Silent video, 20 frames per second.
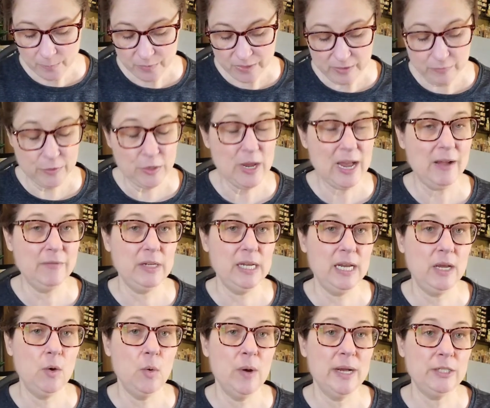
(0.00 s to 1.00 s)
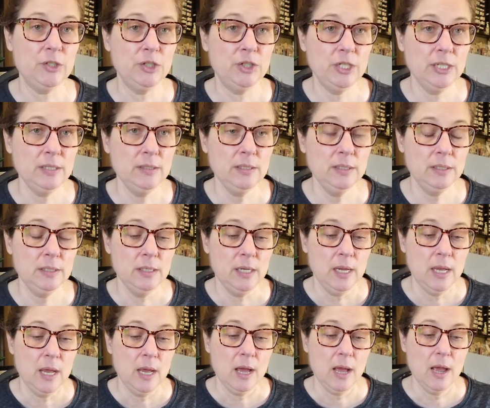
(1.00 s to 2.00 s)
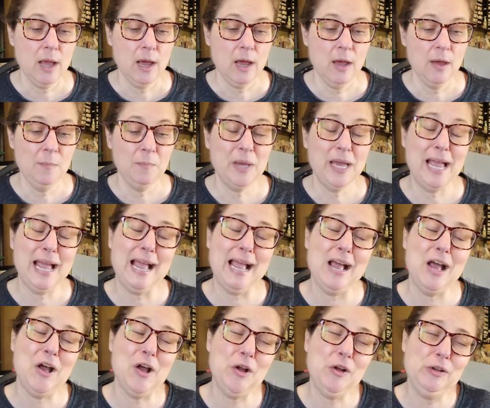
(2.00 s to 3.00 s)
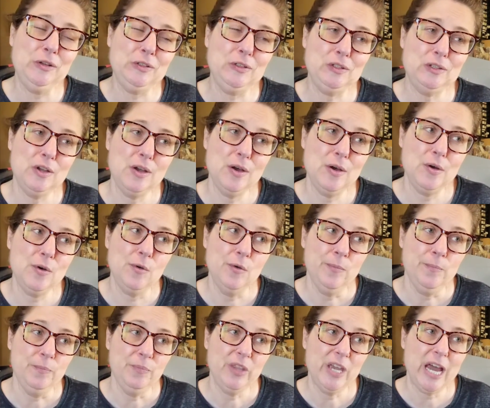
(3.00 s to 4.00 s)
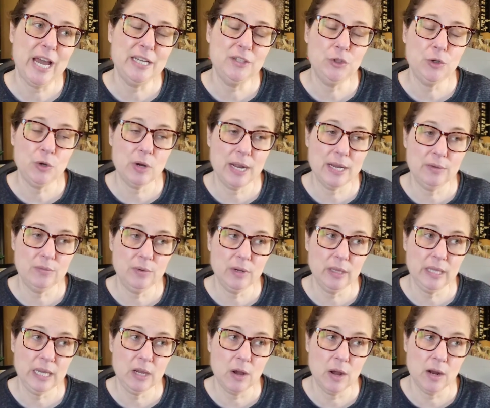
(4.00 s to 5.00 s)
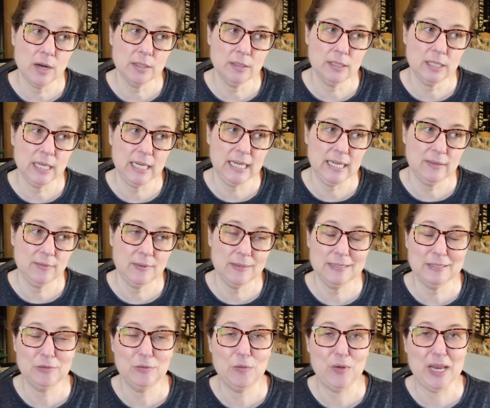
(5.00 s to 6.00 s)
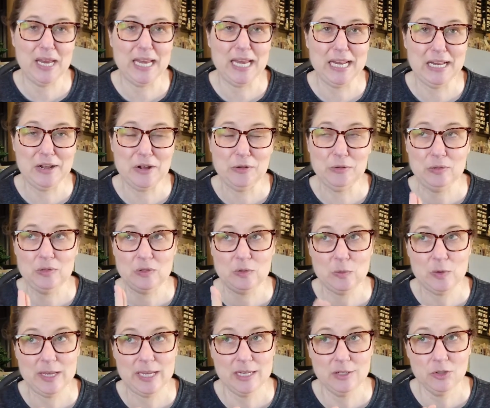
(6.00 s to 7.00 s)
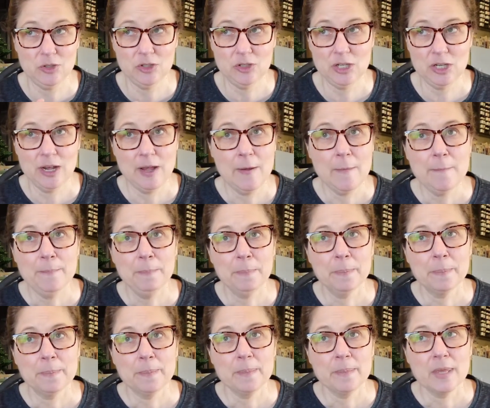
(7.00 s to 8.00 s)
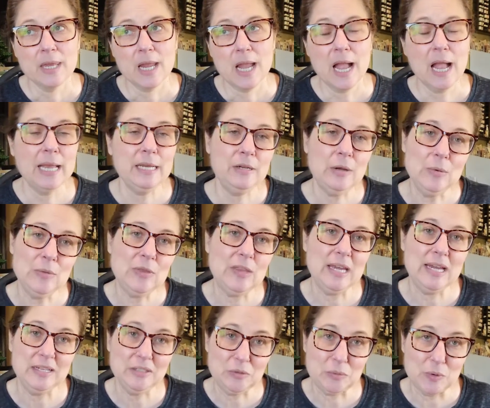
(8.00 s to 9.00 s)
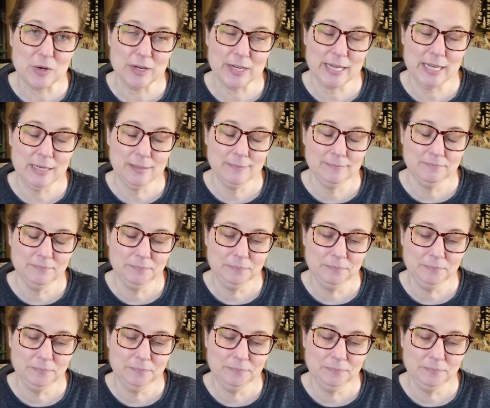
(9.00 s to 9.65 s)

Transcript: If you have any questions. Also, I tried really hard to get this video switched. I don't think it's working.